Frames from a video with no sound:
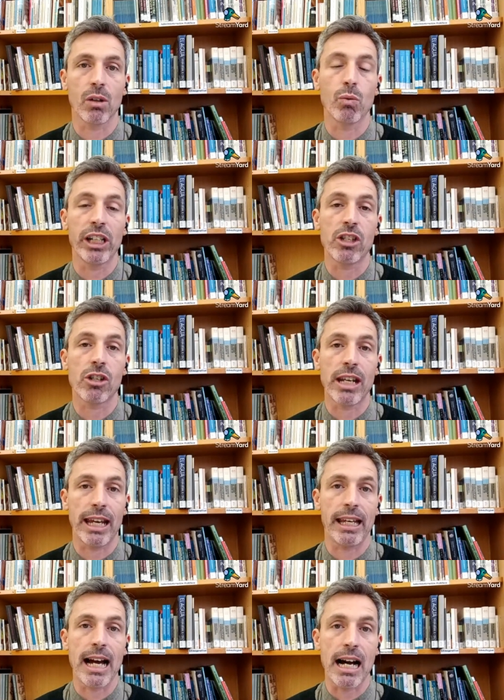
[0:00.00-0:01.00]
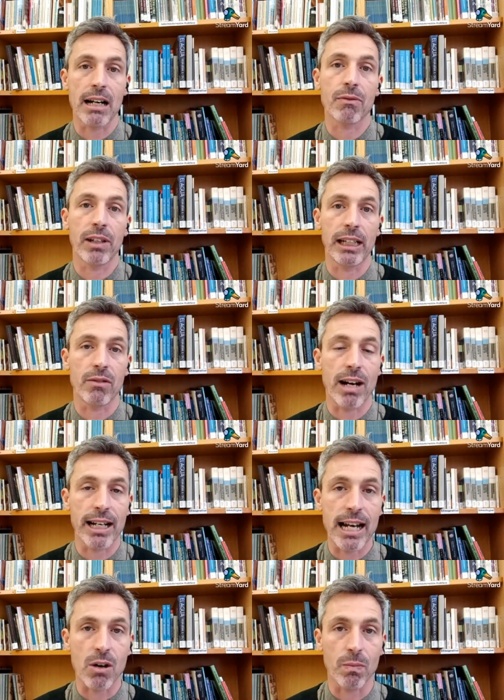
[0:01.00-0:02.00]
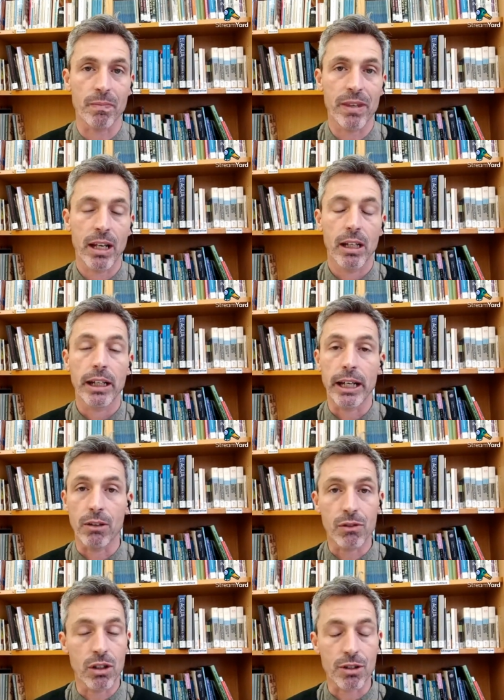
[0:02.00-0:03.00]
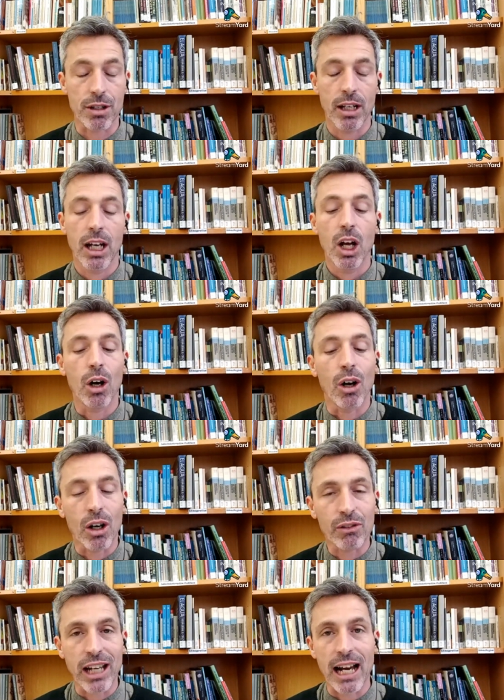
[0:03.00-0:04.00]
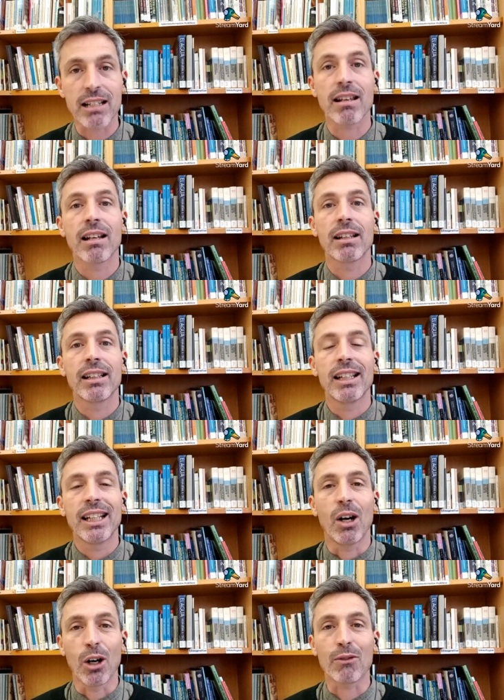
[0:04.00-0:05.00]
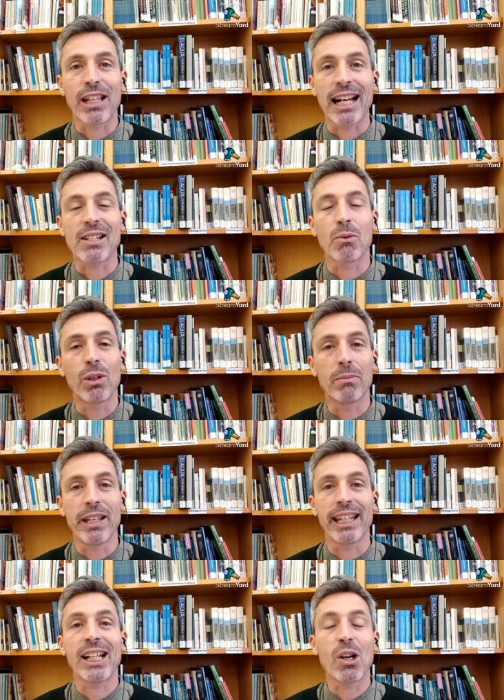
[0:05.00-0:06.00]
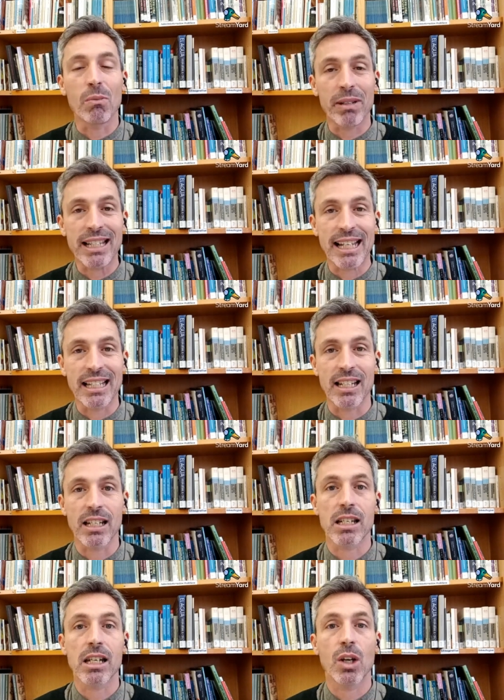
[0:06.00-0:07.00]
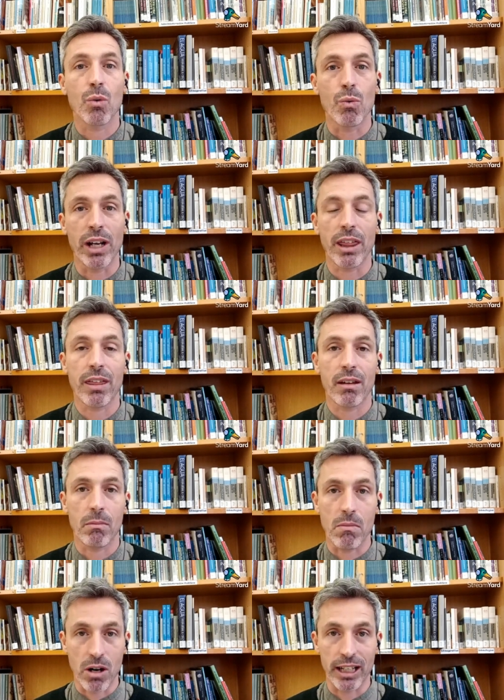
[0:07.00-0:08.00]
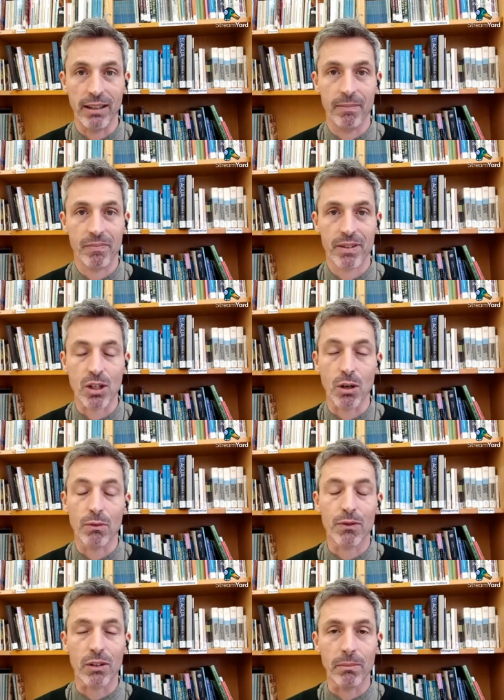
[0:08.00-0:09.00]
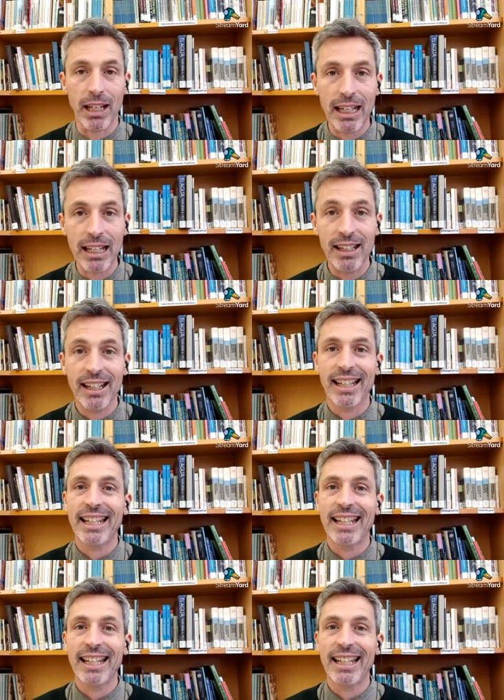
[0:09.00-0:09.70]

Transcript: in which they are feeling right now. And of course, all of that, all of that will be compensated with money. So for me,